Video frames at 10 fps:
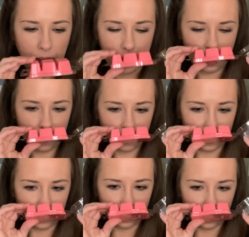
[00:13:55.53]
I don't
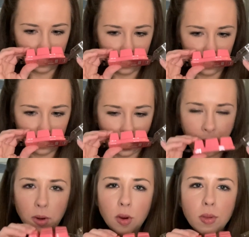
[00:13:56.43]

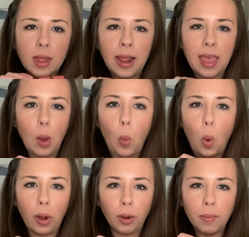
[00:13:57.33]
know that I get
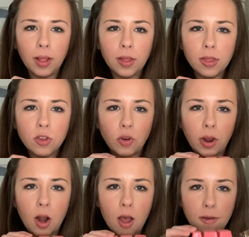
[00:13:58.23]
watermelon
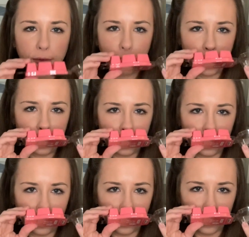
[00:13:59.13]
straight off,
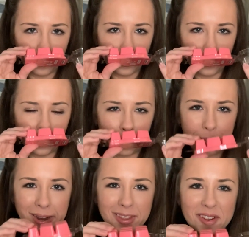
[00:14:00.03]

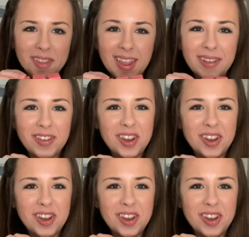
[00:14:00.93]
but it's just kind of a